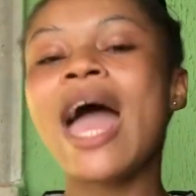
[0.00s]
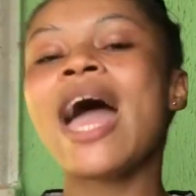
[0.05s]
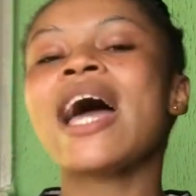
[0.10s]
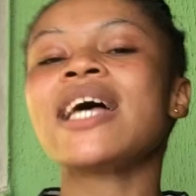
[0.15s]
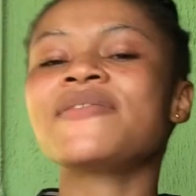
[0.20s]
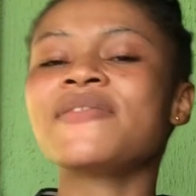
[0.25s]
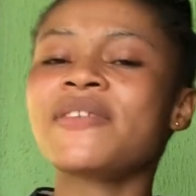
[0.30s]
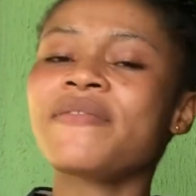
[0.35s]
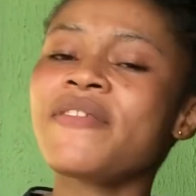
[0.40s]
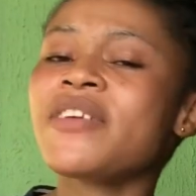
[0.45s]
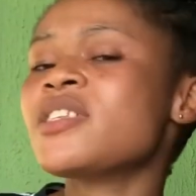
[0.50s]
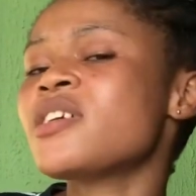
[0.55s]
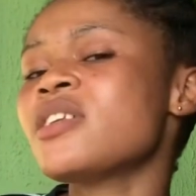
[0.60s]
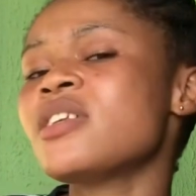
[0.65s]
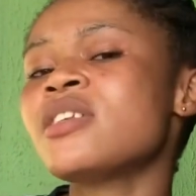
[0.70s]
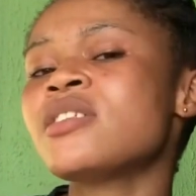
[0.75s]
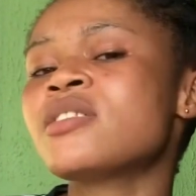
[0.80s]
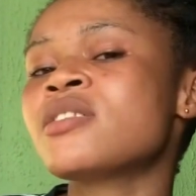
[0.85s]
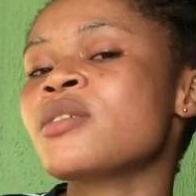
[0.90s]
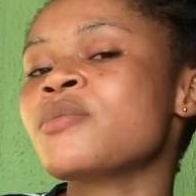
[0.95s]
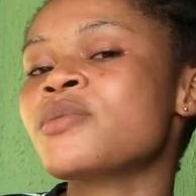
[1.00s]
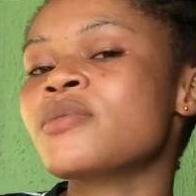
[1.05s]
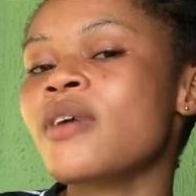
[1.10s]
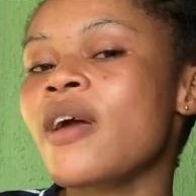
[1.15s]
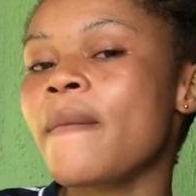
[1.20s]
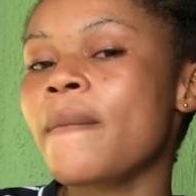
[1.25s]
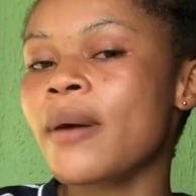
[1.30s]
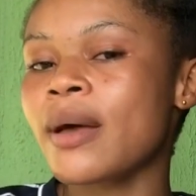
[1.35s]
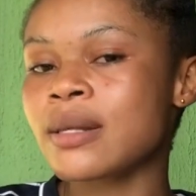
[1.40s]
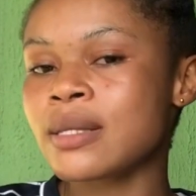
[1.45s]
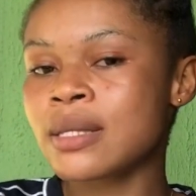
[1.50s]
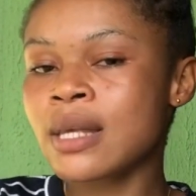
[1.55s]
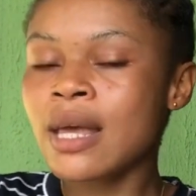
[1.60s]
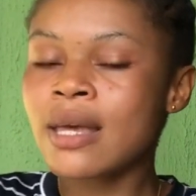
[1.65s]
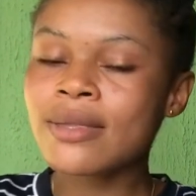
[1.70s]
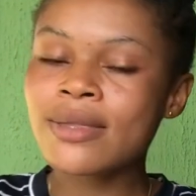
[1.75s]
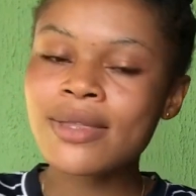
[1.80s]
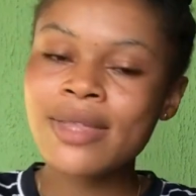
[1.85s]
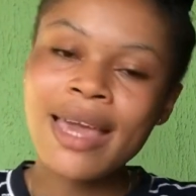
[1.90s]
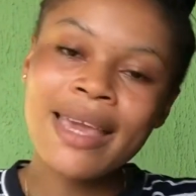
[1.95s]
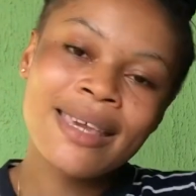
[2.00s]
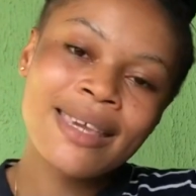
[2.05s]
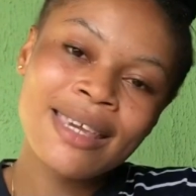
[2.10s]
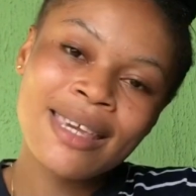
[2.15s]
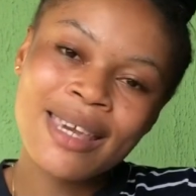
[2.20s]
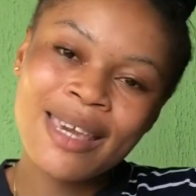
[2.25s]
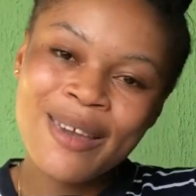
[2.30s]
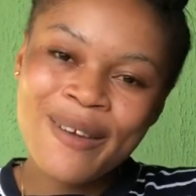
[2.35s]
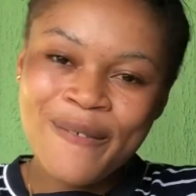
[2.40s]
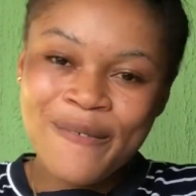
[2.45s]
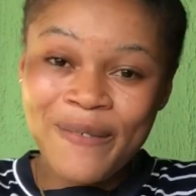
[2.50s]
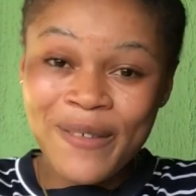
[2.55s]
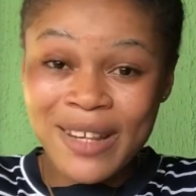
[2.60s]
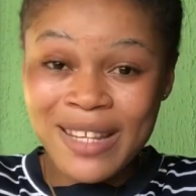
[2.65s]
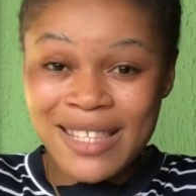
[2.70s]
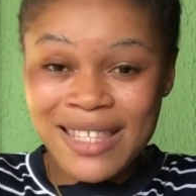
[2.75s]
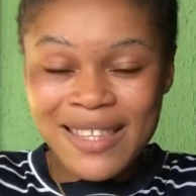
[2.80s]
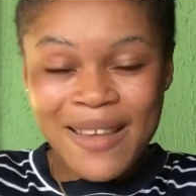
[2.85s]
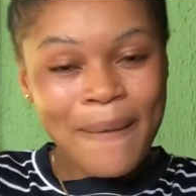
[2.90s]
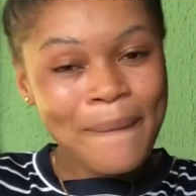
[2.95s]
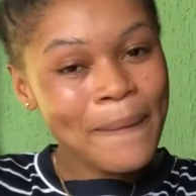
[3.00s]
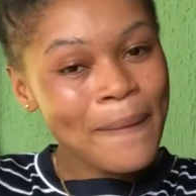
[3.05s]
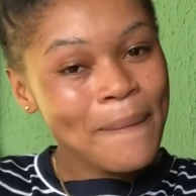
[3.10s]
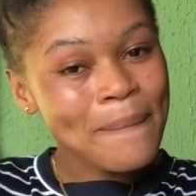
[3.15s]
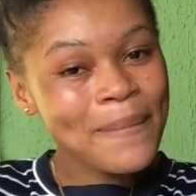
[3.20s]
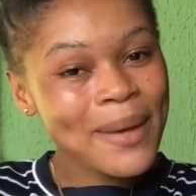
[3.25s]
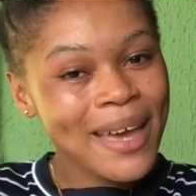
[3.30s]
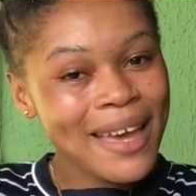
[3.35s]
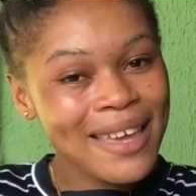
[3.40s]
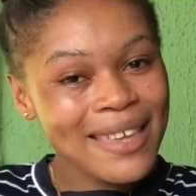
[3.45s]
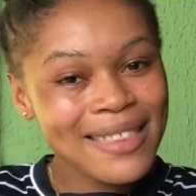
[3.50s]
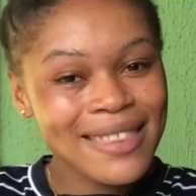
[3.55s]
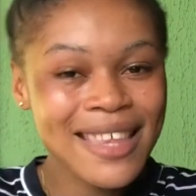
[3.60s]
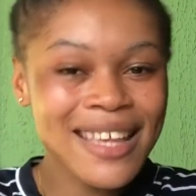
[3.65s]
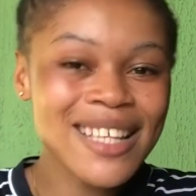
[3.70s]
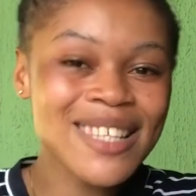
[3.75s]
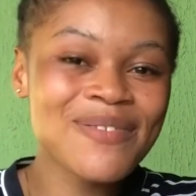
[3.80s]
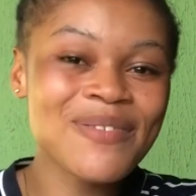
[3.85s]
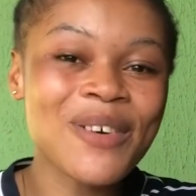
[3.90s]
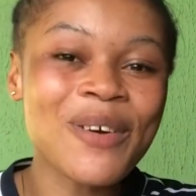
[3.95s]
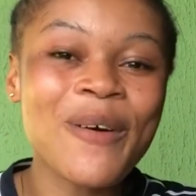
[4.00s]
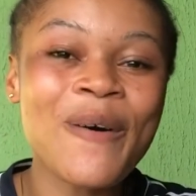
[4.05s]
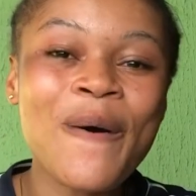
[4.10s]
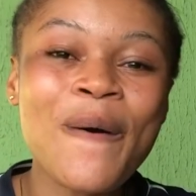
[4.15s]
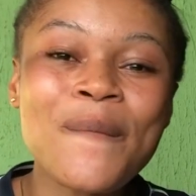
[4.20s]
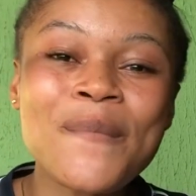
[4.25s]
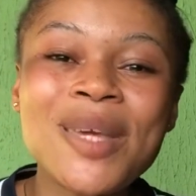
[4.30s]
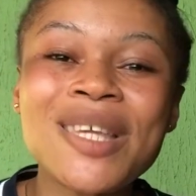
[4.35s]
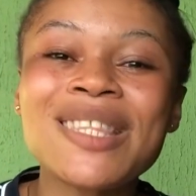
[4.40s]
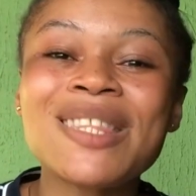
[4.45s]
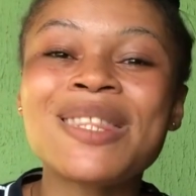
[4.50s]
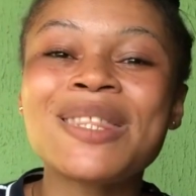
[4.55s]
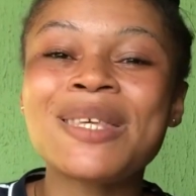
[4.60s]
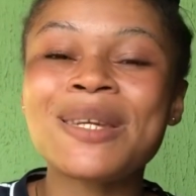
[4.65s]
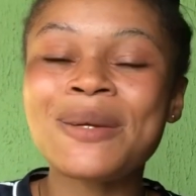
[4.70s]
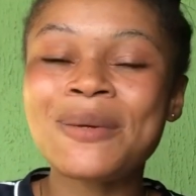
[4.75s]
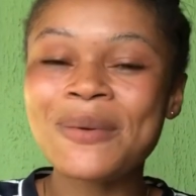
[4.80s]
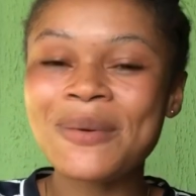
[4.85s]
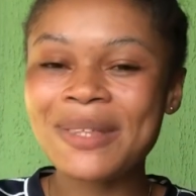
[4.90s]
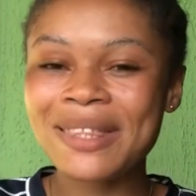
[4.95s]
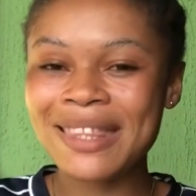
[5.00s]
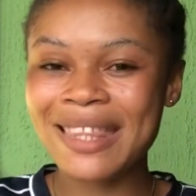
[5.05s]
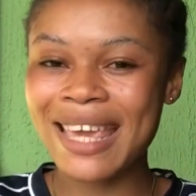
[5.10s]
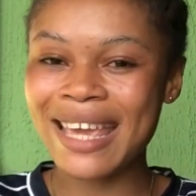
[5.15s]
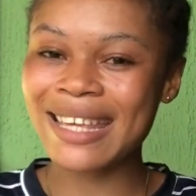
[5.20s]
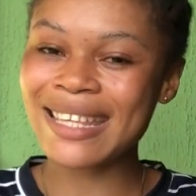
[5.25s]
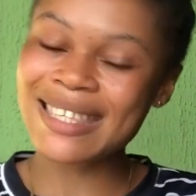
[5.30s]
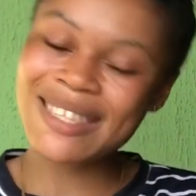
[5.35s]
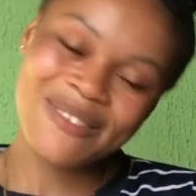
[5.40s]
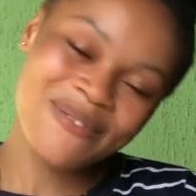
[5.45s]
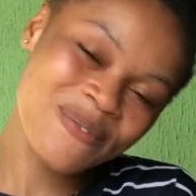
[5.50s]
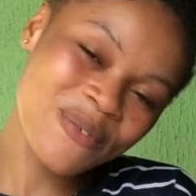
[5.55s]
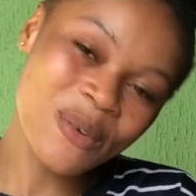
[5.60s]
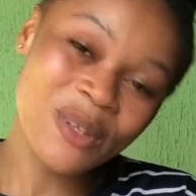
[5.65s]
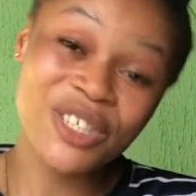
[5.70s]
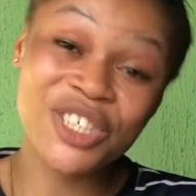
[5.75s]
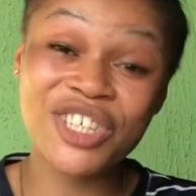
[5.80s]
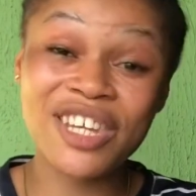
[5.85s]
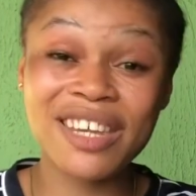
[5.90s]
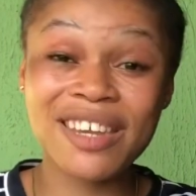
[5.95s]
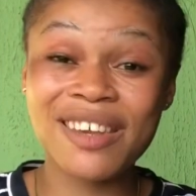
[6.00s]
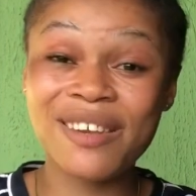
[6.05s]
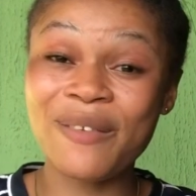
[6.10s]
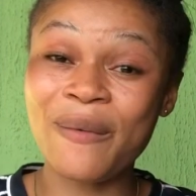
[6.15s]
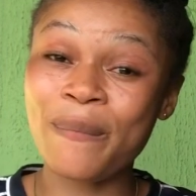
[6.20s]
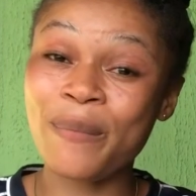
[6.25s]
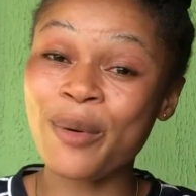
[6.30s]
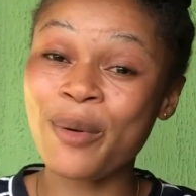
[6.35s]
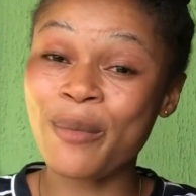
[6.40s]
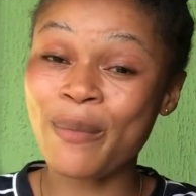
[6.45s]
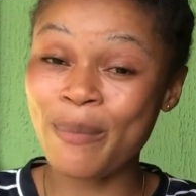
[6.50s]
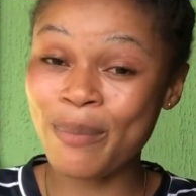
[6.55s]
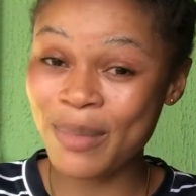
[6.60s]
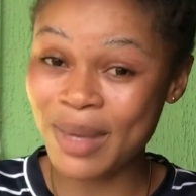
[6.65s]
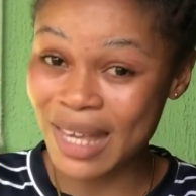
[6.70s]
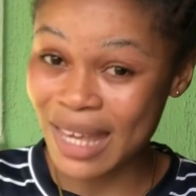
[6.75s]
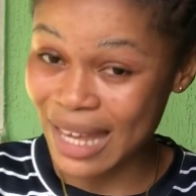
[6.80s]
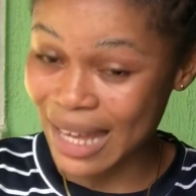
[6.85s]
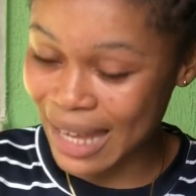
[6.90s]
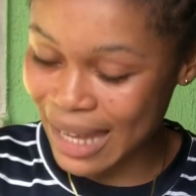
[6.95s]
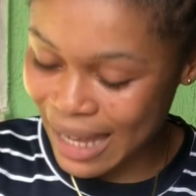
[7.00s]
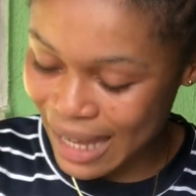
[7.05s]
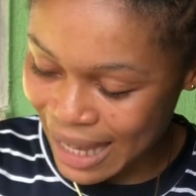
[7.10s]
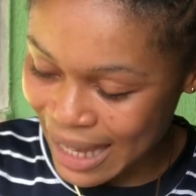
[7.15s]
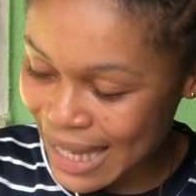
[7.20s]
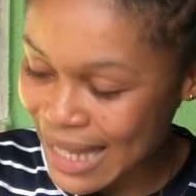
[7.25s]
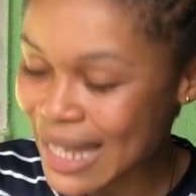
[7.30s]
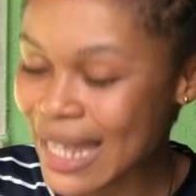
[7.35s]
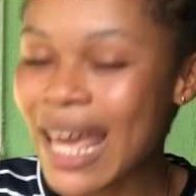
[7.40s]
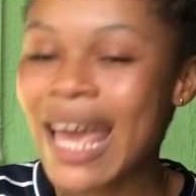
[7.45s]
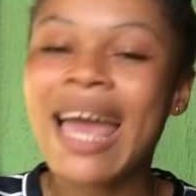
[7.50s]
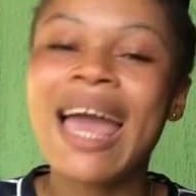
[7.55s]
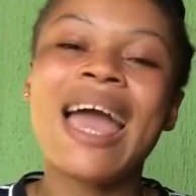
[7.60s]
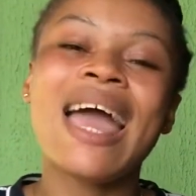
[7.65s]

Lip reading: As for the returning subscribers, thank you for stopping by. Thanks for coming through. Thanks for checking up on me again.